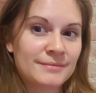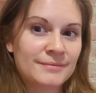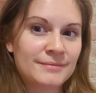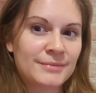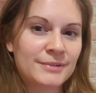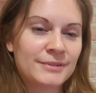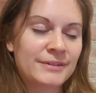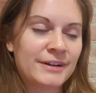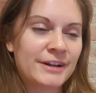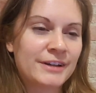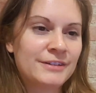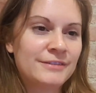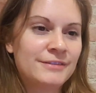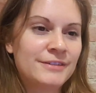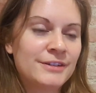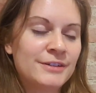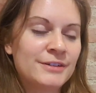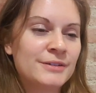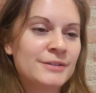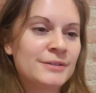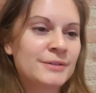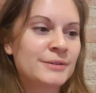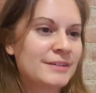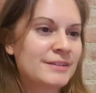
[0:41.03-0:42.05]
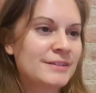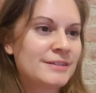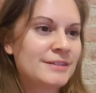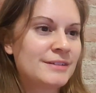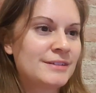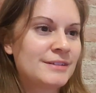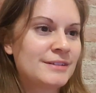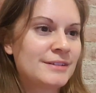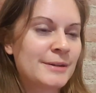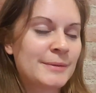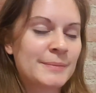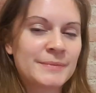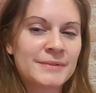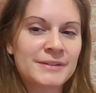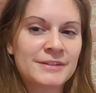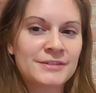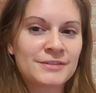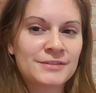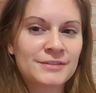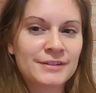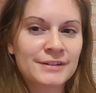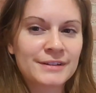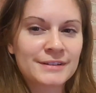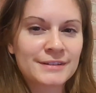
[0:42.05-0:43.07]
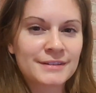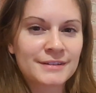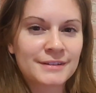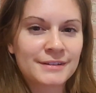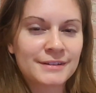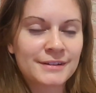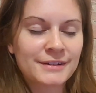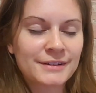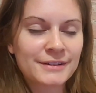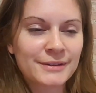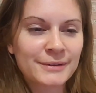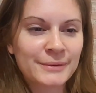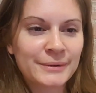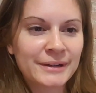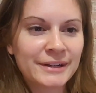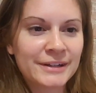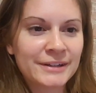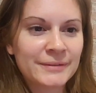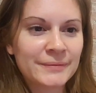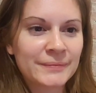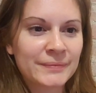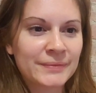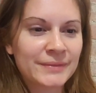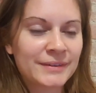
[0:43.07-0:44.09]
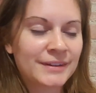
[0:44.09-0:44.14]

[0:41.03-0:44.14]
provide a few tips and tricks along the way.